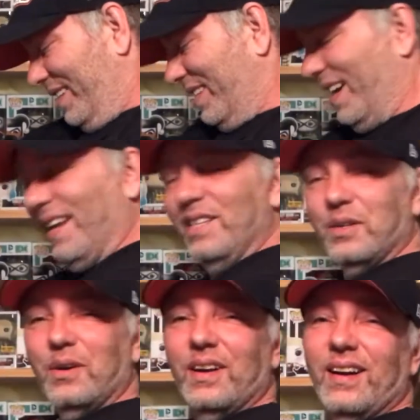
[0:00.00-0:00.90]
he said he's
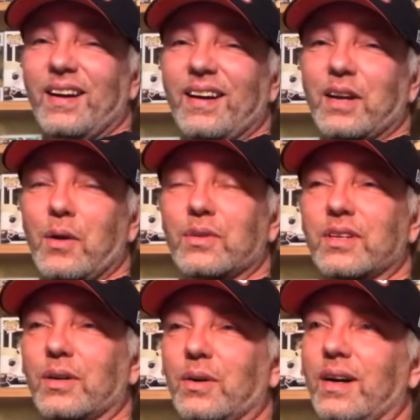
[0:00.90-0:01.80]
going to uh, go
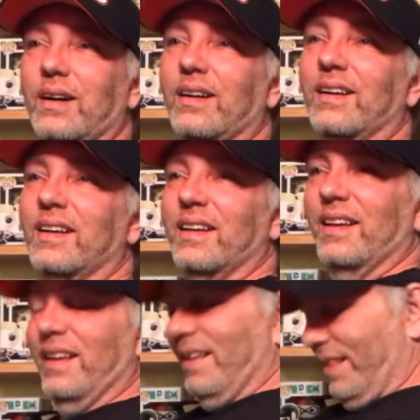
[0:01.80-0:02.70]
until uh,
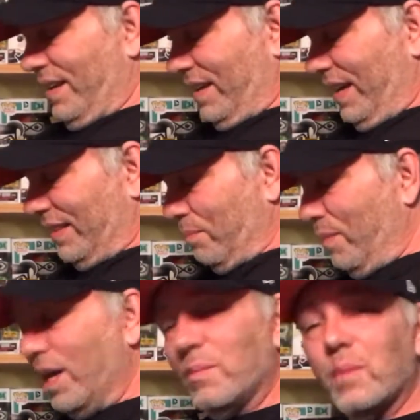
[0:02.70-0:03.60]
the at
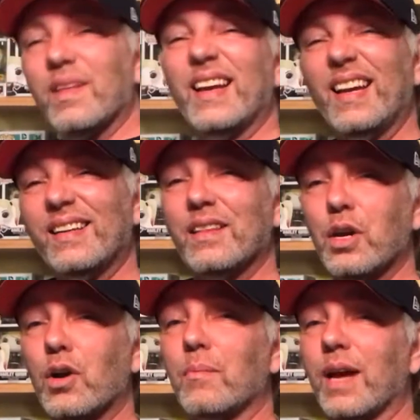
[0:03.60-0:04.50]
minimum the end of the
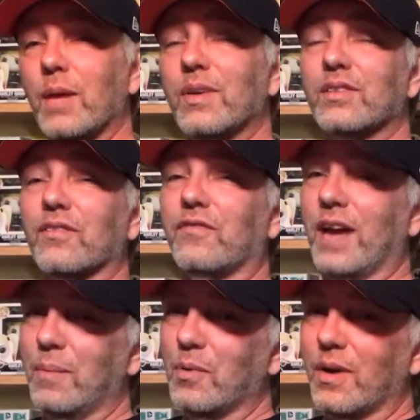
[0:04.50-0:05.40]
year, maybe into
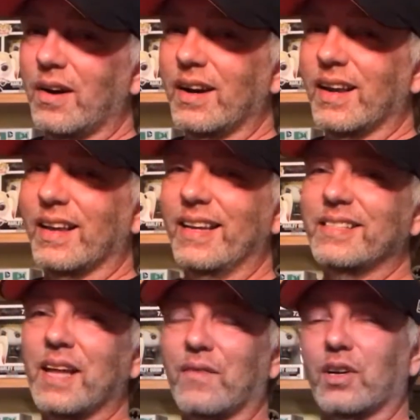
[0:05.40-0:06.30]
February, and
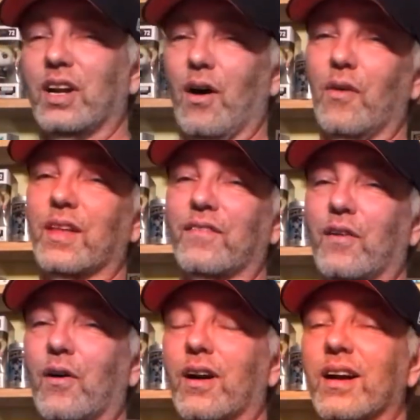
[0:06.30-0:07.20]
he's never gone that
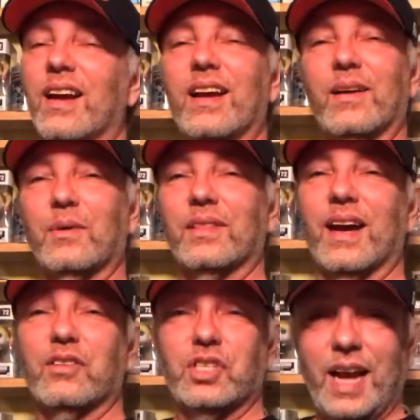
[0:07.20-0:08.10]
far
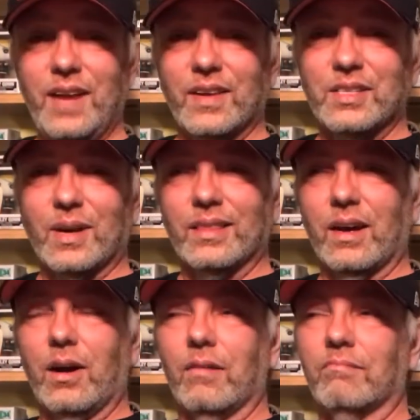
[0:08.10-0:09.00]
without shaving. So I
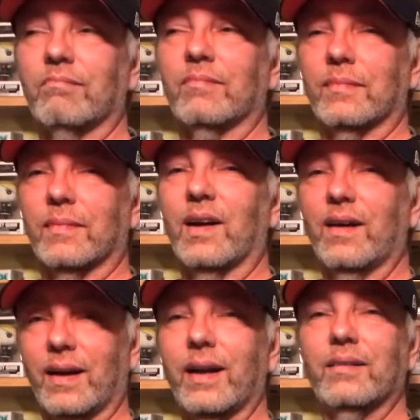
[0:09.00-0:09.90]
thought,
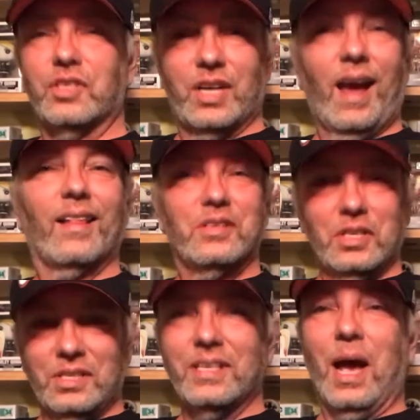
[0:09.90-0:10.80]
all right, challenge
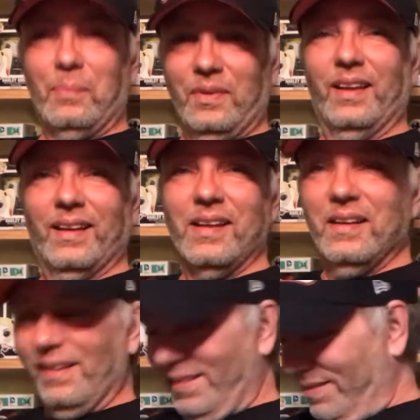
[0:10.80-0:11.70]
accepted.
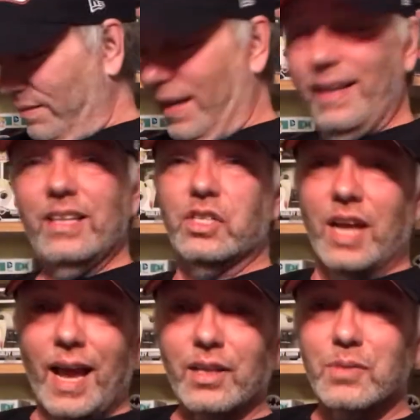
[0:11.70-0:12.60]
He didn't
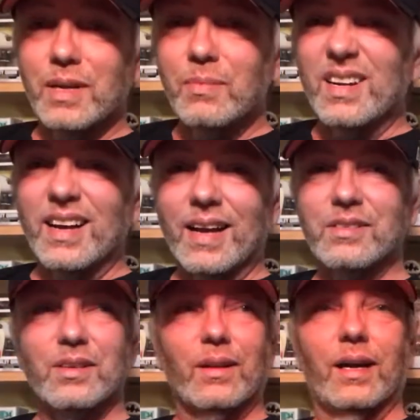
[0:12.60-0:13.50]
challenge me, but I
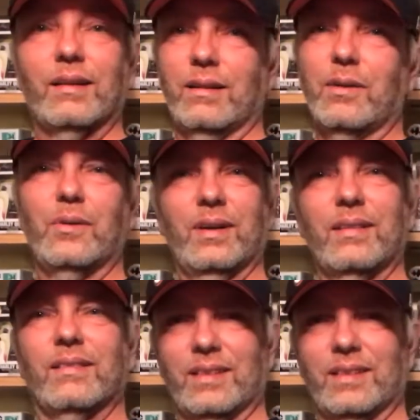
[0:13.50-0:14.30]
was still like, you know what?